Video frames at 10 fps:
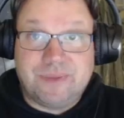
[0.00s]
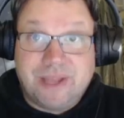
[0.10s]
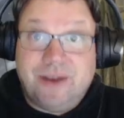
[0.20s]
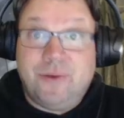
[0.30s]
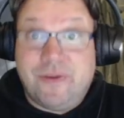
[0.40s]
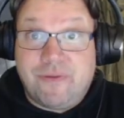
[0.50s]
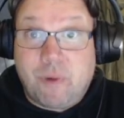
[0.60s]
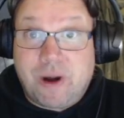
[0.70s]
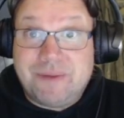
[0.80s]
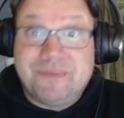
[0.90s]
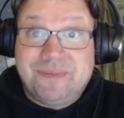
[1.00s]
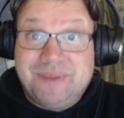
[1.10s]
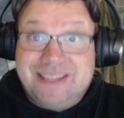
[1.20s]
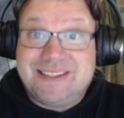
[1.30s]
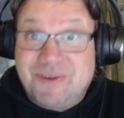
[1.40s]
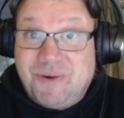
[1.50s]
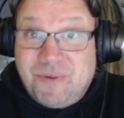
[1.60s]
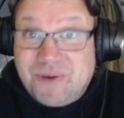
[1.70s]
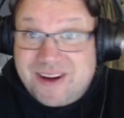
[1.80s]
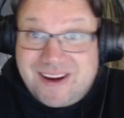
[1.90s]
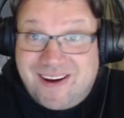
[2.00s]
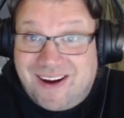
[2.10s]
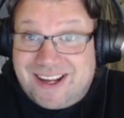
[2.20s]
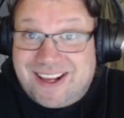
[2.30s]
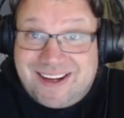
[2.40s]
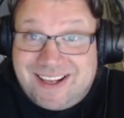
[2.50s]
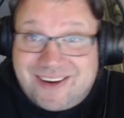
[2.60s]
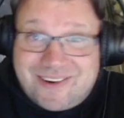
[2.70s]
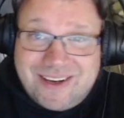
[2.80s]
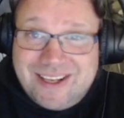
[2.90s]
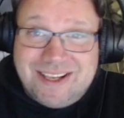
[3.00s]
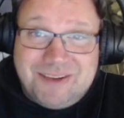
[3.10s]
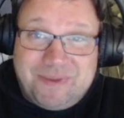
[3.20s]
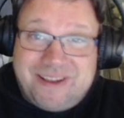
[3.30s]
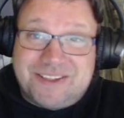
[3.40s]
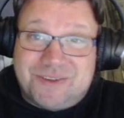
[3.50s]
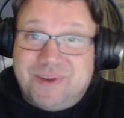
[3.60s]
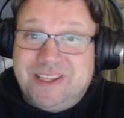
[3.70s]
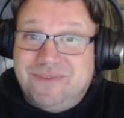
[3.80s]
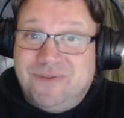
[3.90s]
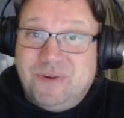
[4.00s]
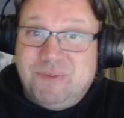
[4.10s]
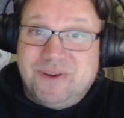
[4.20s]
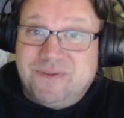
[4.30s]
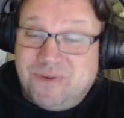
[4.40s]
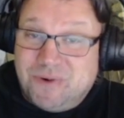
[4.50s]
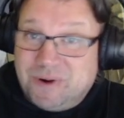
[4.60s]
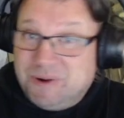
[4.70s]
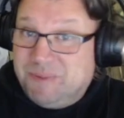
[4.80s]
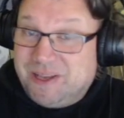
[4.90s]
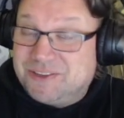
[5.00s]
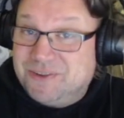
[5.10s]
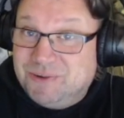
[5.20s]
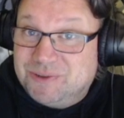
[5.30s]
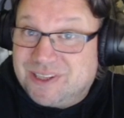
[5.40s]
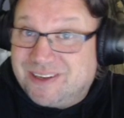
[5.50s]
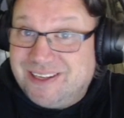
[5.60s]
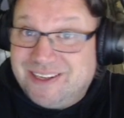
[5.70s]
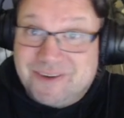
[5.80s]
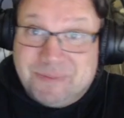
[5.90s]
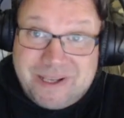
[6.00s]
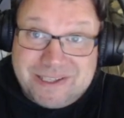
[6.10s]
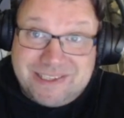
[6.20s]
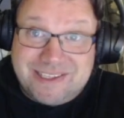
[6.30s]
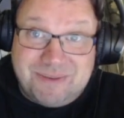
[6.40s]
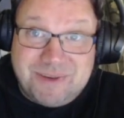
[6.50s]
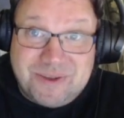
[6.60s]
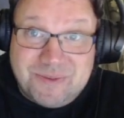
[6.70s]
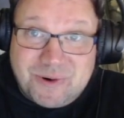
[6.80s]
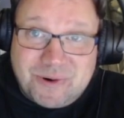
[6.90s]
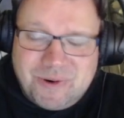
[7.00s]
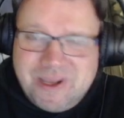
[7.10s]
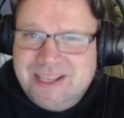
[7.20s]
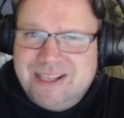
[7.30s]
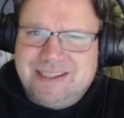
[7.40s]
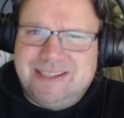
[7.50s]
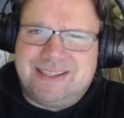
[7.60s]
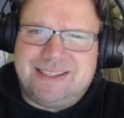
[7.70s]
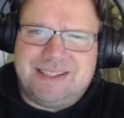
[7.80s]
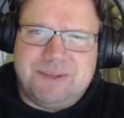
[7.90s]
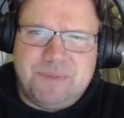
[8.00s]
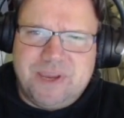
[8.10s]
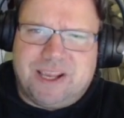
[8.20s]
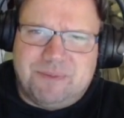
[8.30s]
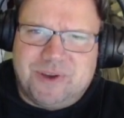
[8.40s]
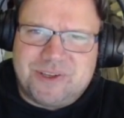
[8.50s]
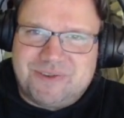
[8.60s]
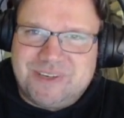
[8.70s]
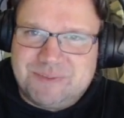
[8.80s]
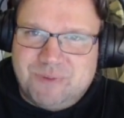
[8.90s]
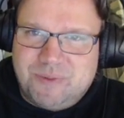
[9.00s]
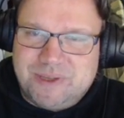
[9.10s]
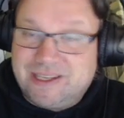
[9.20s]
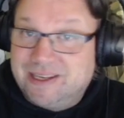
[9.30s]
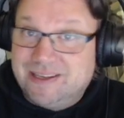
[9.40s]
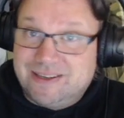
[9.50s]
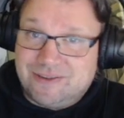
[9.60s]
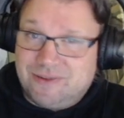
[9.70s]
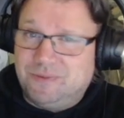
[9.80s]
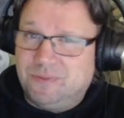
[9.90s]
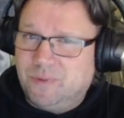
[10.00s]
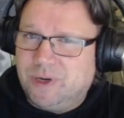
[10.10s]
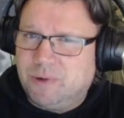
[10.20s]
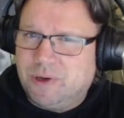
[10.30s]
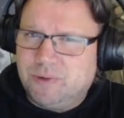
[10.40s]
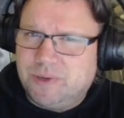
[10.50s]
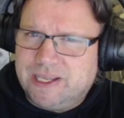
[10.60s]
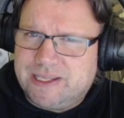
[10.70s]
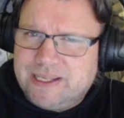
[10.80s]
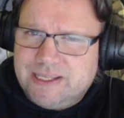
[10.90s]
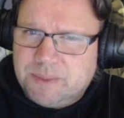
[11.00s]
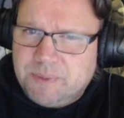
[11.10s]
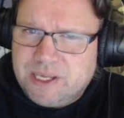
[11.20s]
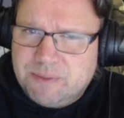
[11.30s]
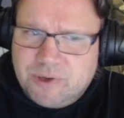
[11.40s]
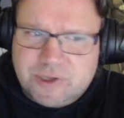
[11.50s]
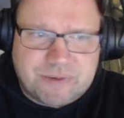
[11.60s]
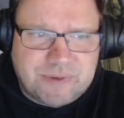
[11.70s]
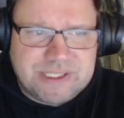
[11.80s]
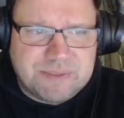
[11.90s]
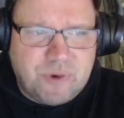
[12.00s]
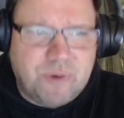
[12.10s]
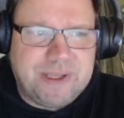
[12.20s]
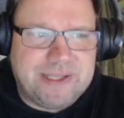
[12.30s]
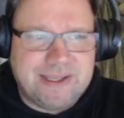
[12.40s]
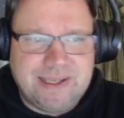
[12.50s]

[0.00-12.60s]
Hello everyone its old guardian here. Patch 24.4 patch notes are here, patch is coming tomorrow. This is the big mercenaries moment. So what are we going to get in the big mercenaries moment?